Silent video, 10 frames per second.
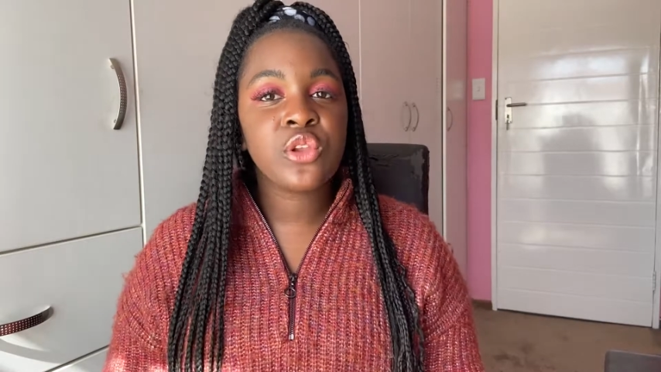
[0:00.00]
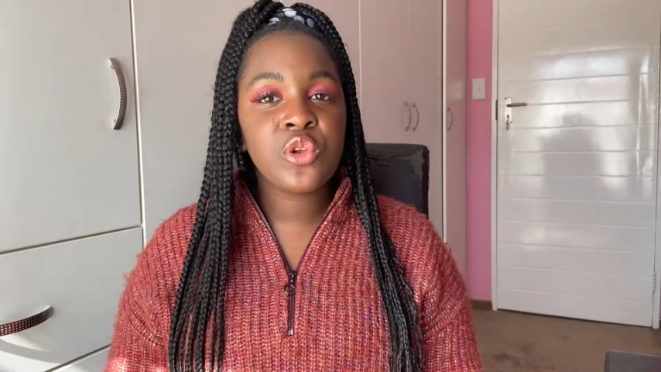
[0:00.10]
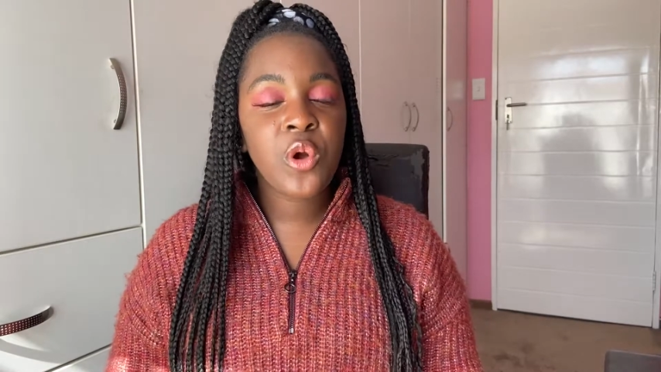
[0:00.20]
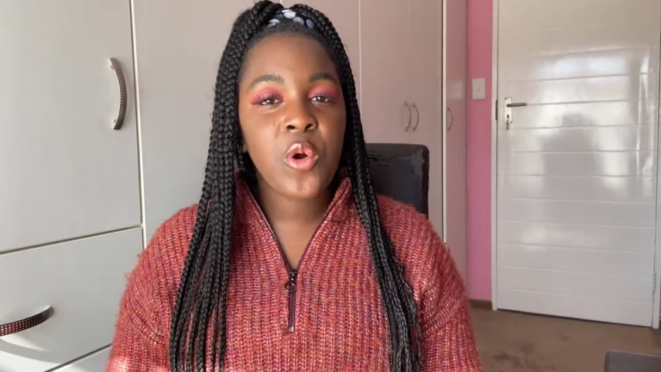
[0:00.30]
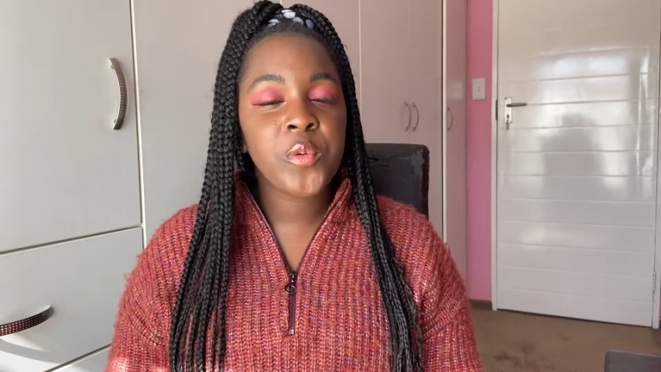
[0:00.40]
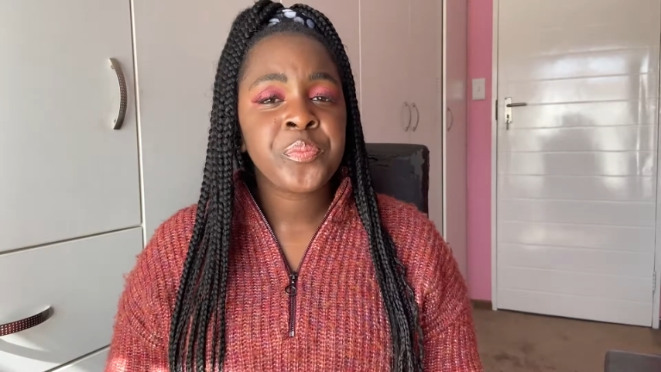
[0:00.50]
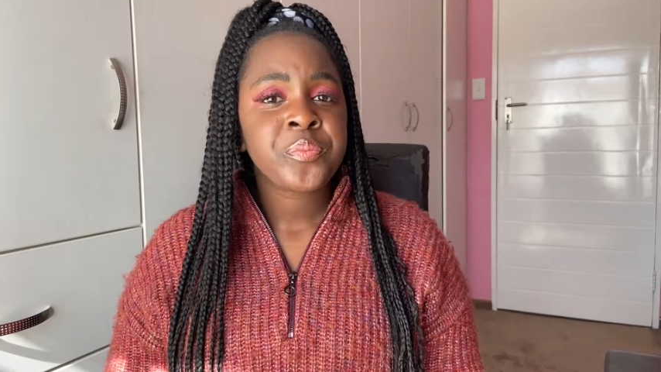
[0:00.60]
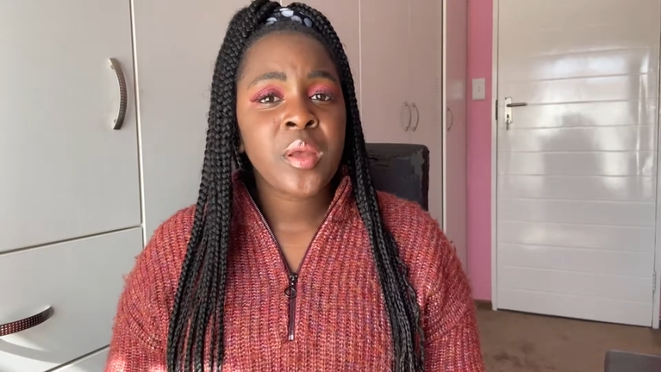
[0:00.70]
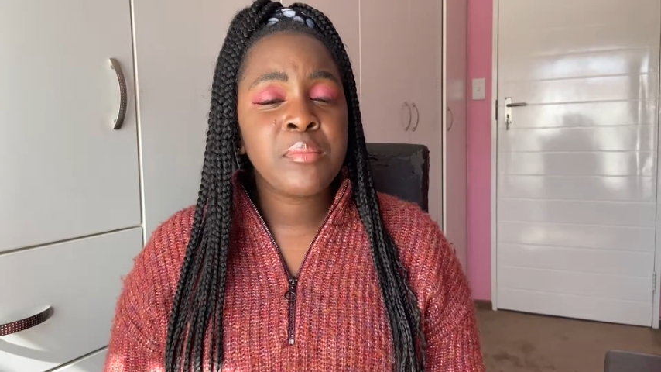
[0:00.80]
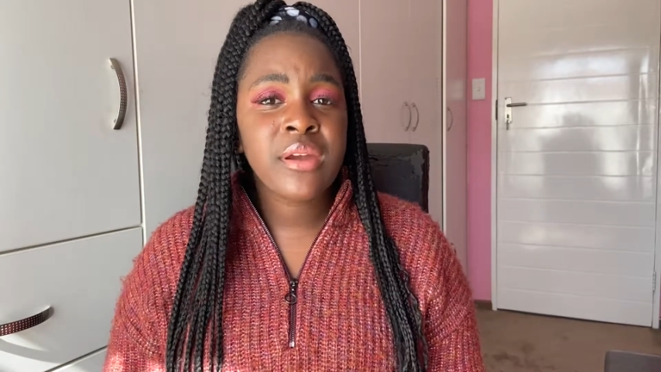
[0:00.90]
No,
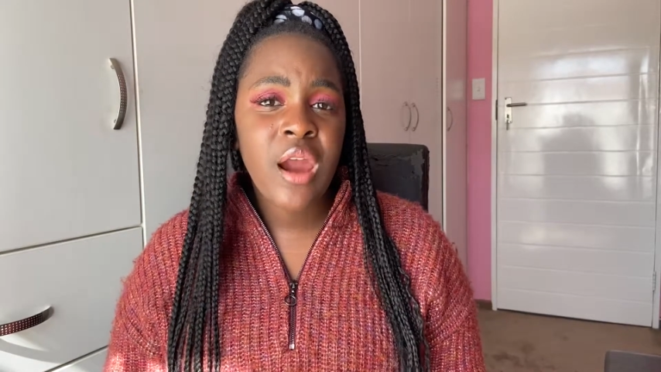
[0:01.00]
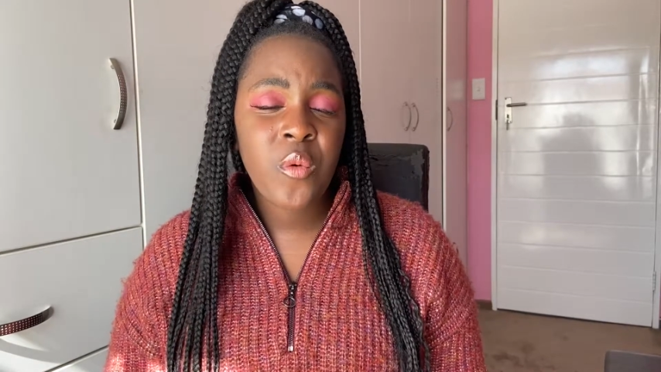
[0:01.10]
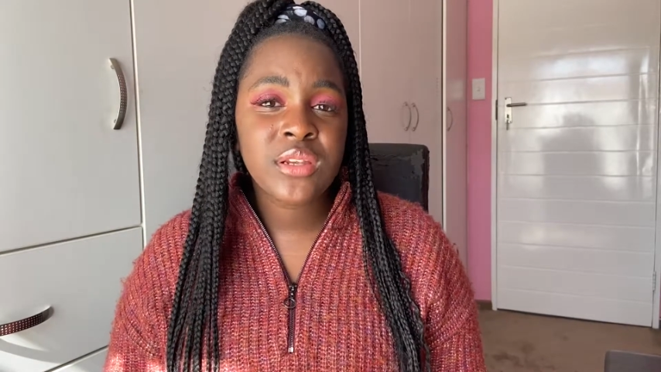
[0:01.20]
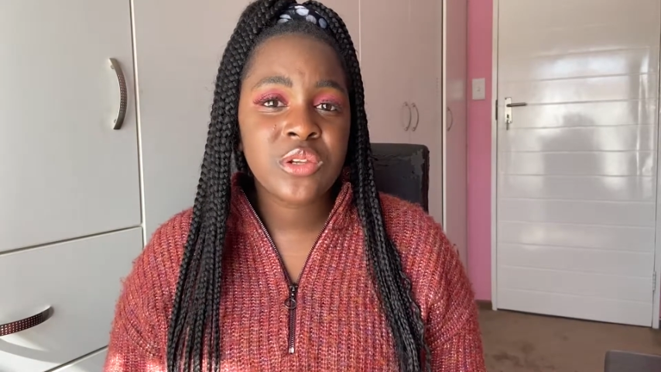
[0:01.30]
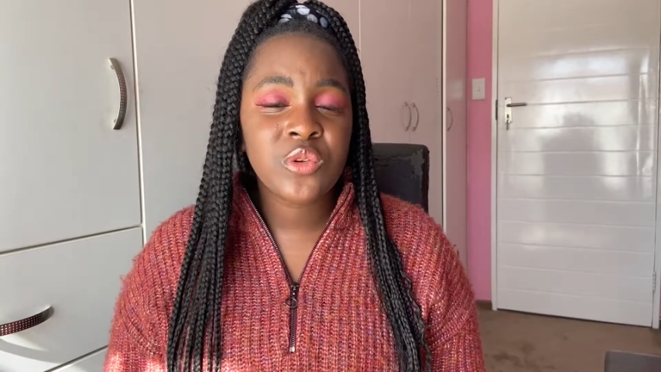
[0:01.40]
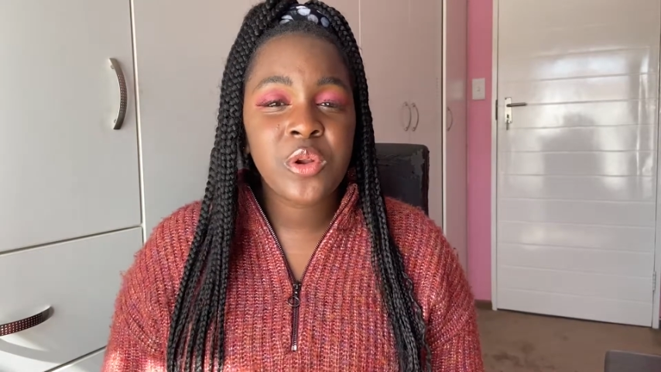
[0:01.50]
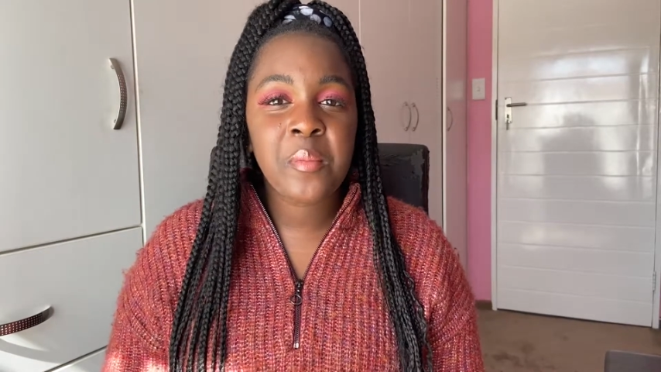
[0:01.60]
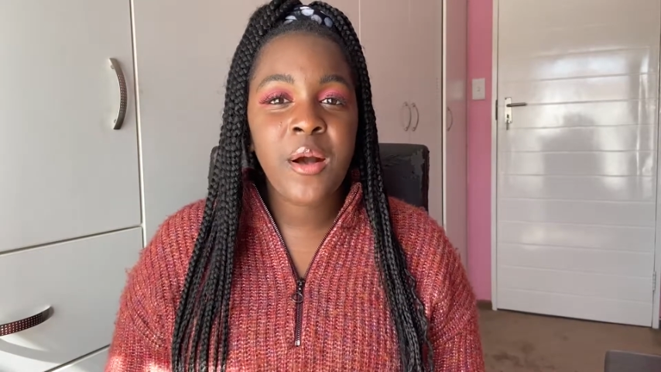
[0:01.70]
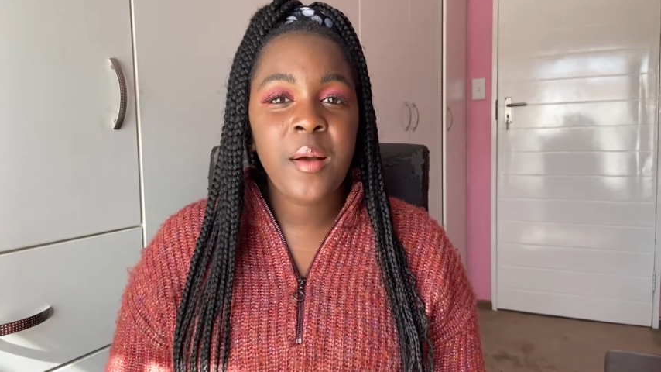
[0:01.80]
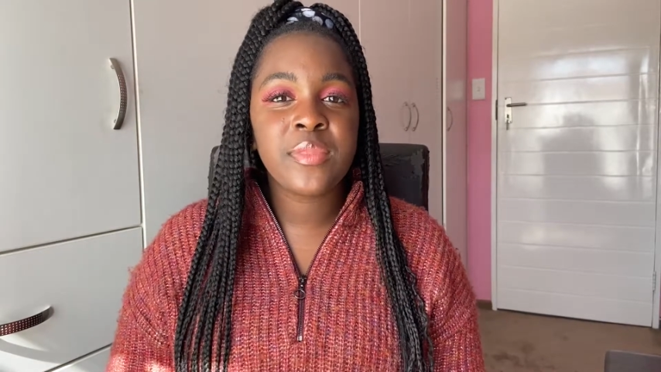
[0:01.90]
Mira went and told her
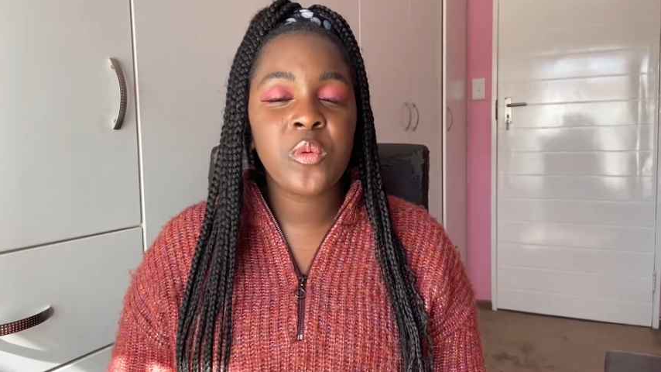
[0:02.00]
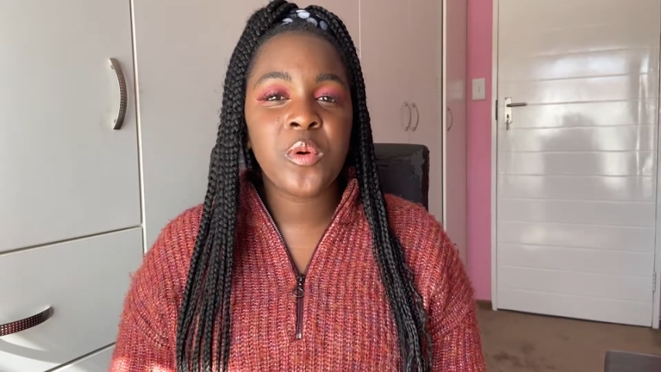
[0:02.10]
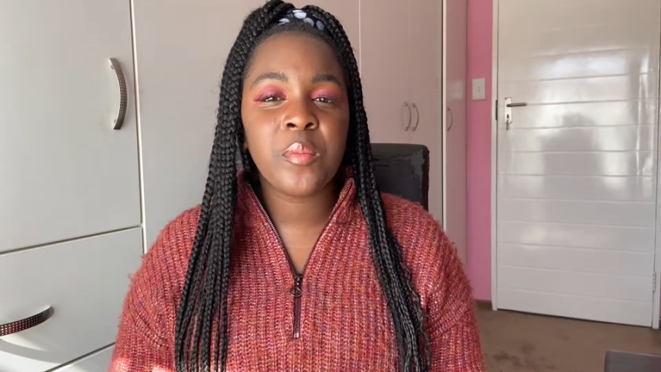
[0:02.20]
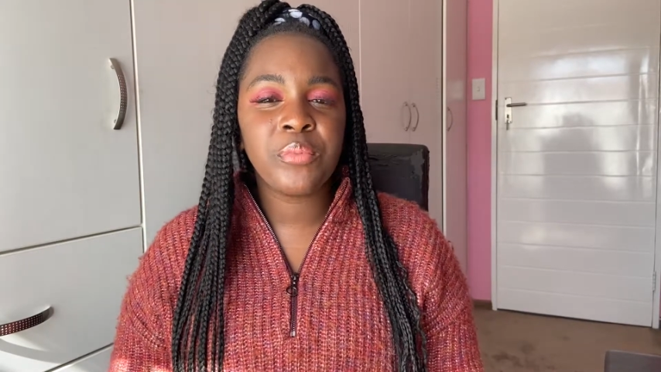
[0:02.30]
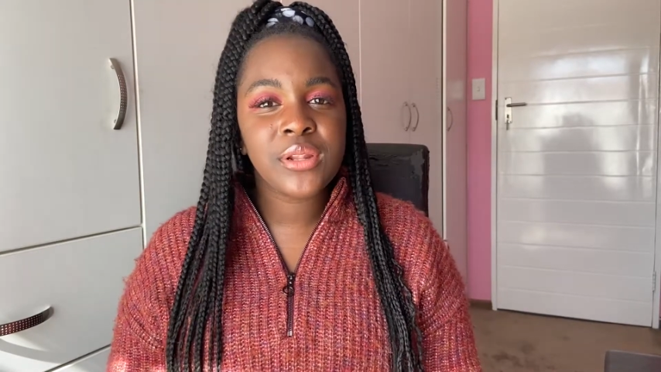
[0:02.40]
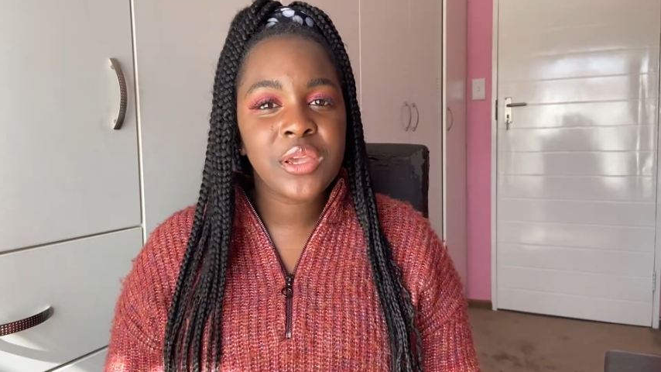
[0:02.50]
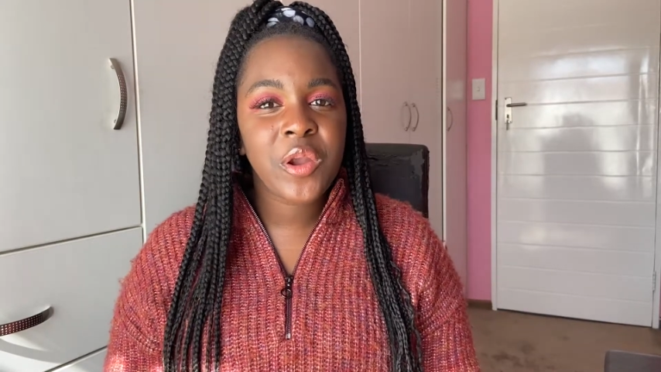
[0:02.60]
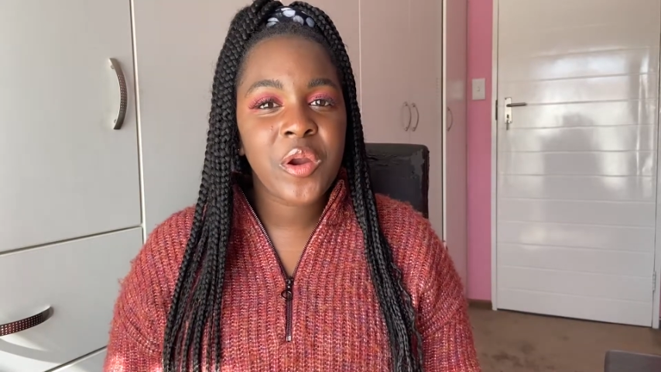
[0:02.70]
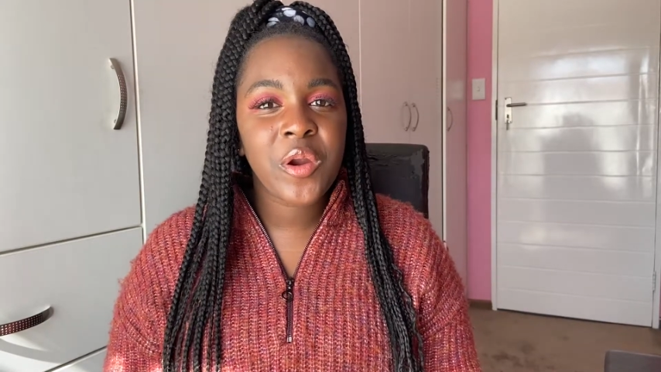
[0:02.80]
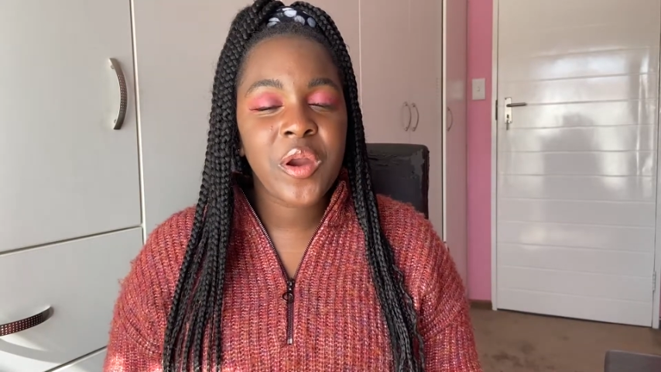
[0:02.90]
mom that we were bullying
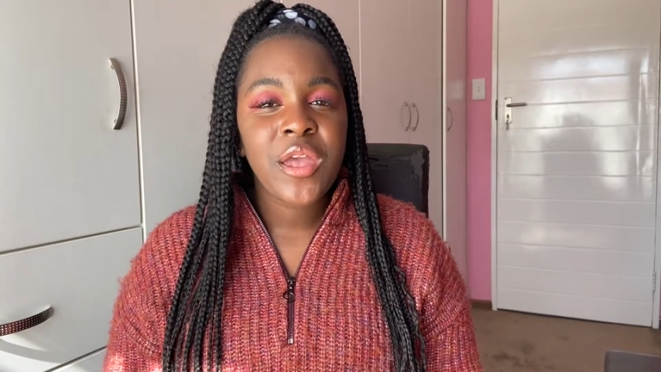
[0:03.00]
her.